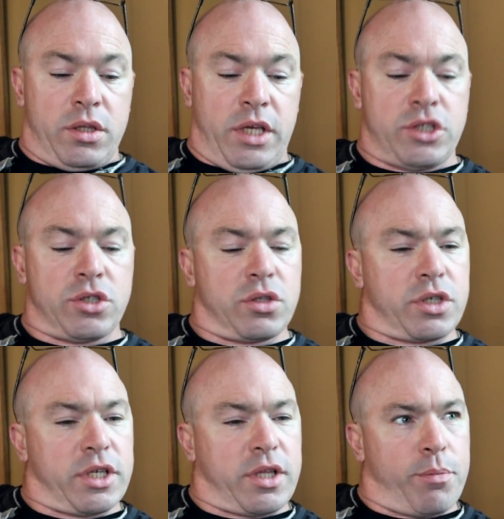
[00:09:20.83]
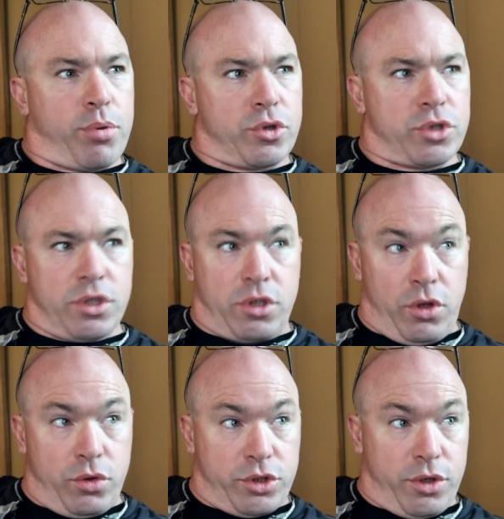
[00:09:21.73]
they should look at that person
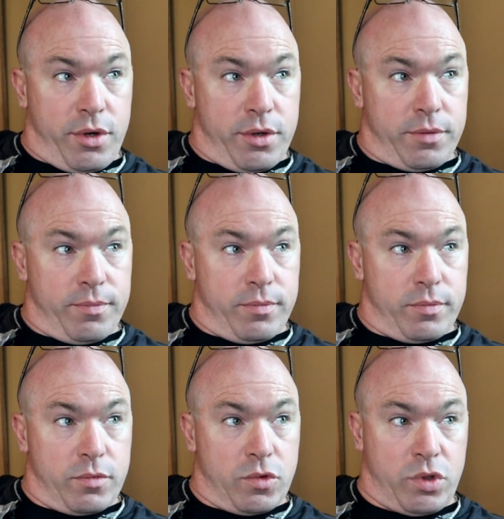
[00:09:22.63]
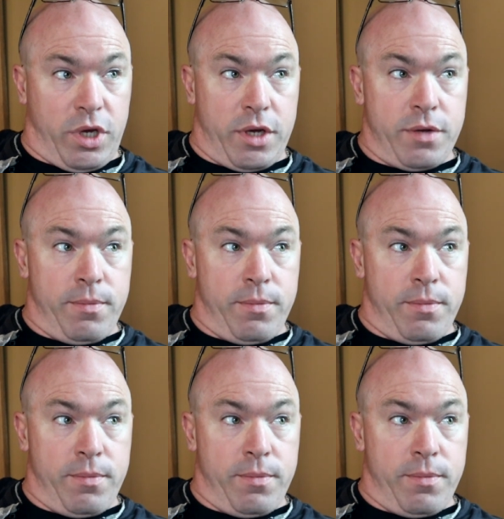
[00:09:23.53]
closer. Okay?